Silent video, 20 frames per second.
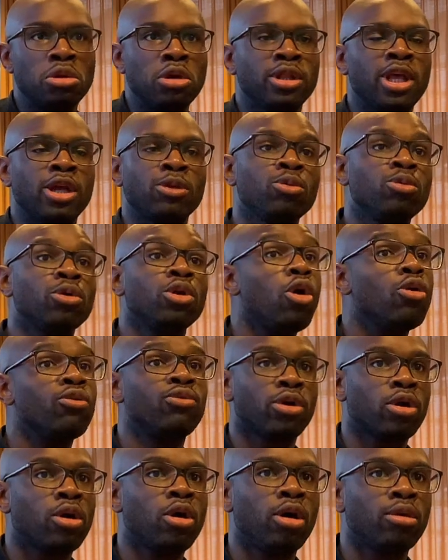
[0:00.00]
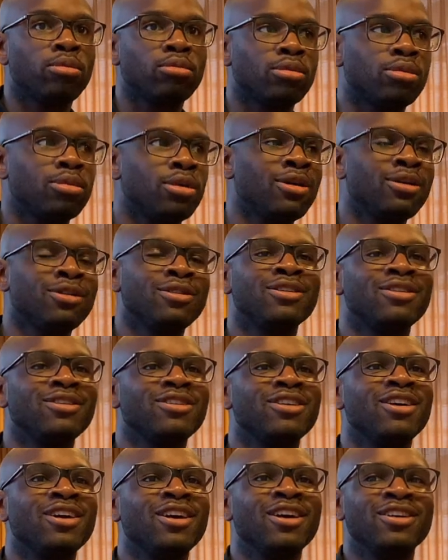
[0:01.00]
that we will overcome
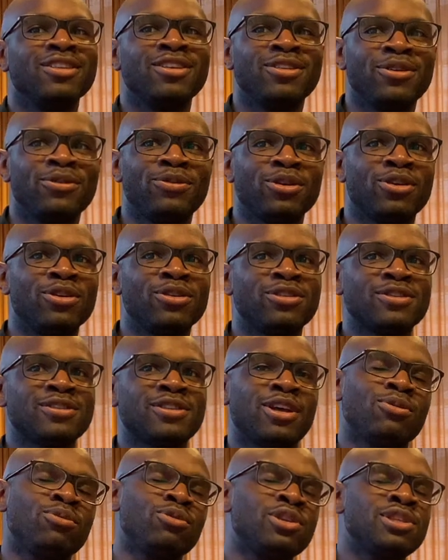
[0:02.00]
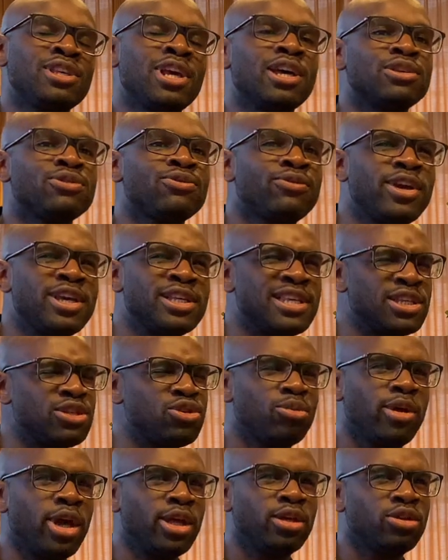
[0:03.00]
the, the difficulties that we see as face as
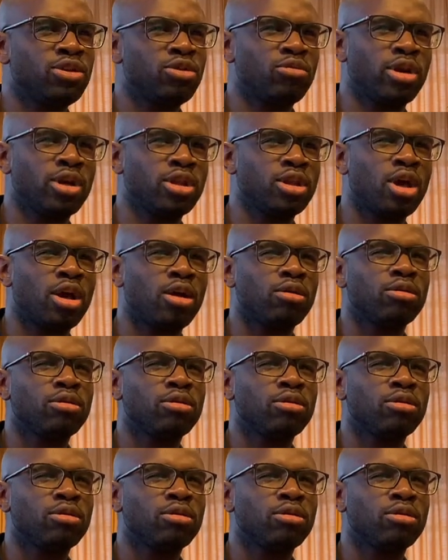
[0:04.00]
humanity right now.